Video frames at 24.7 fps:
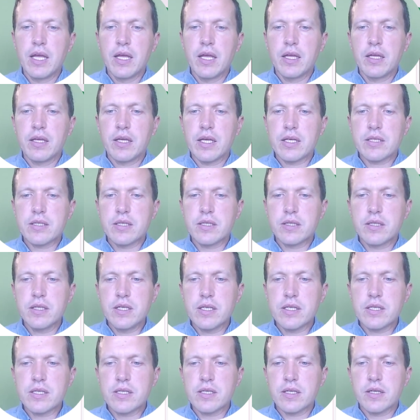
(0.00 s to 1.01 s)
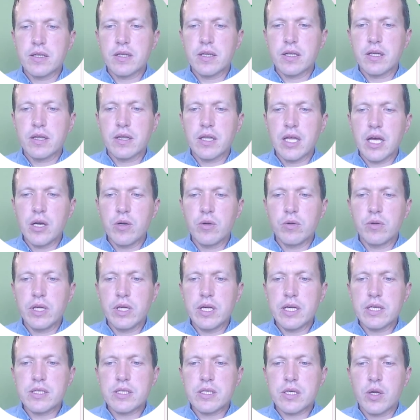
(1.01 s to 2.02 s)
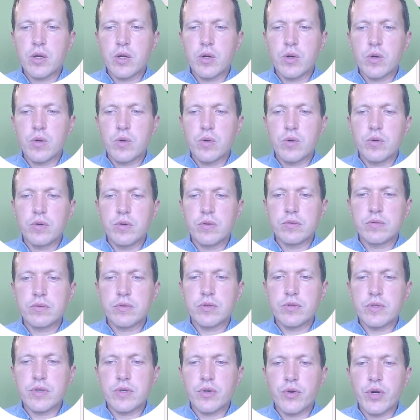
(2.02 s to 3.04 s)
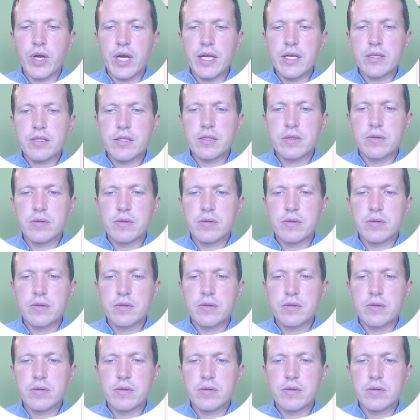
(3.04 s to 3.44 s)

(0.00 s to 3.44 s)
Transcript: Yes, it is. Now let's go to the right.